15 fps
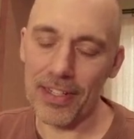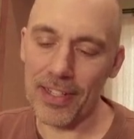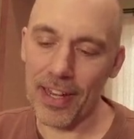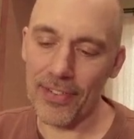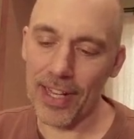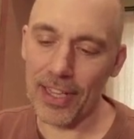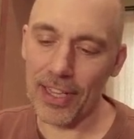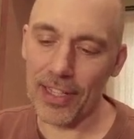
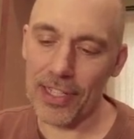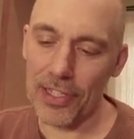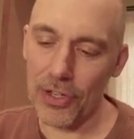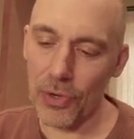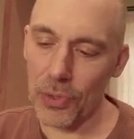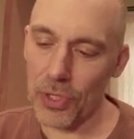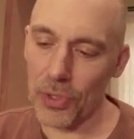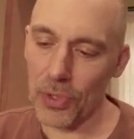directly,
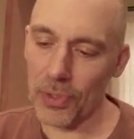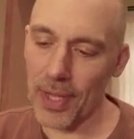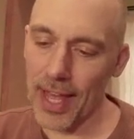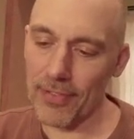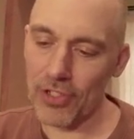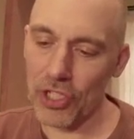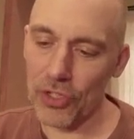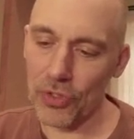so don't
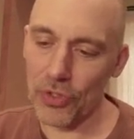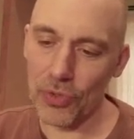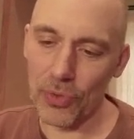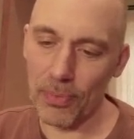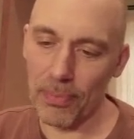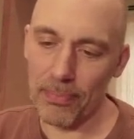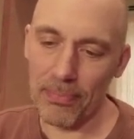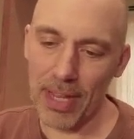have
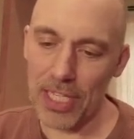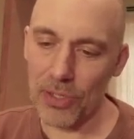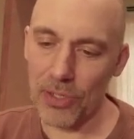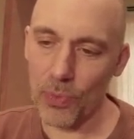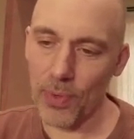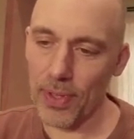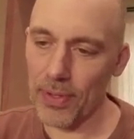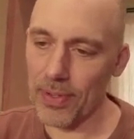to
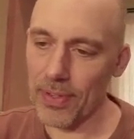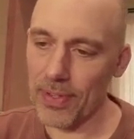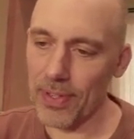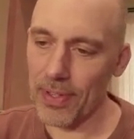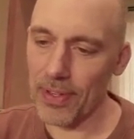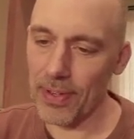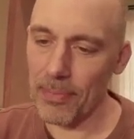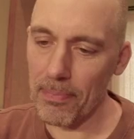mess with
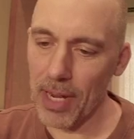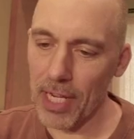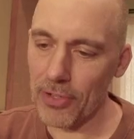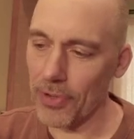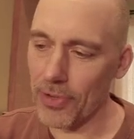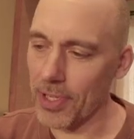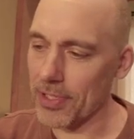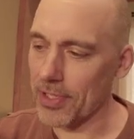
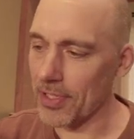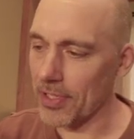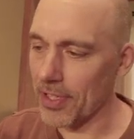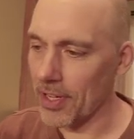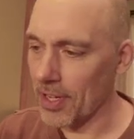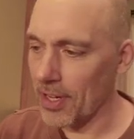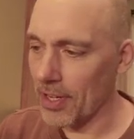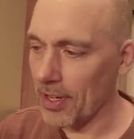matrix
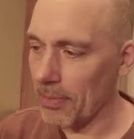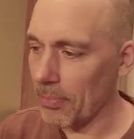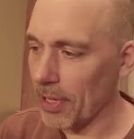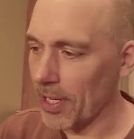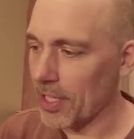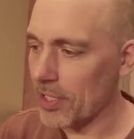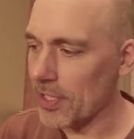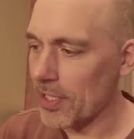
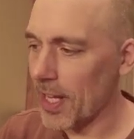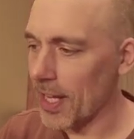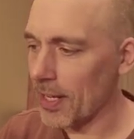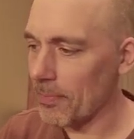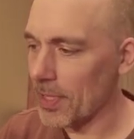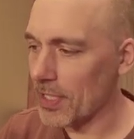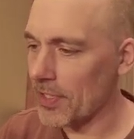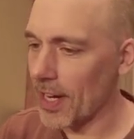plugins like
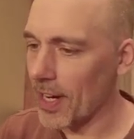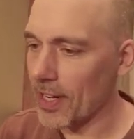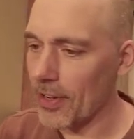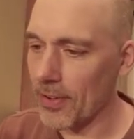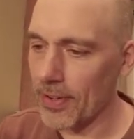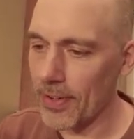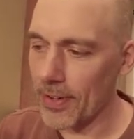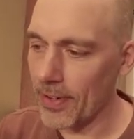Midside
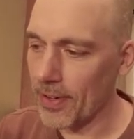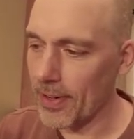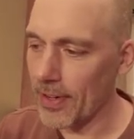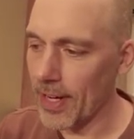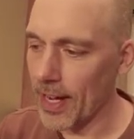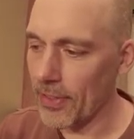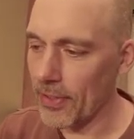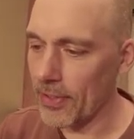or
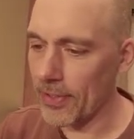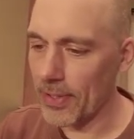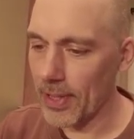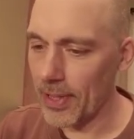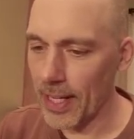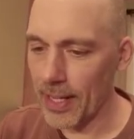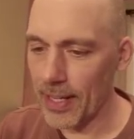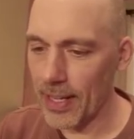other
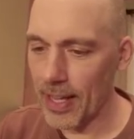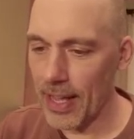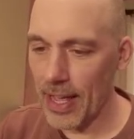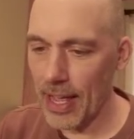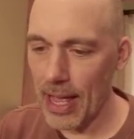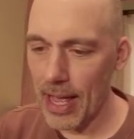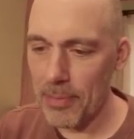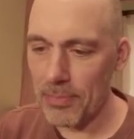like
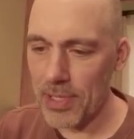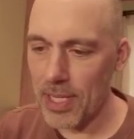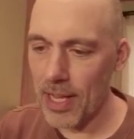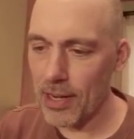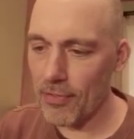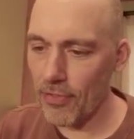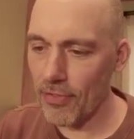MZ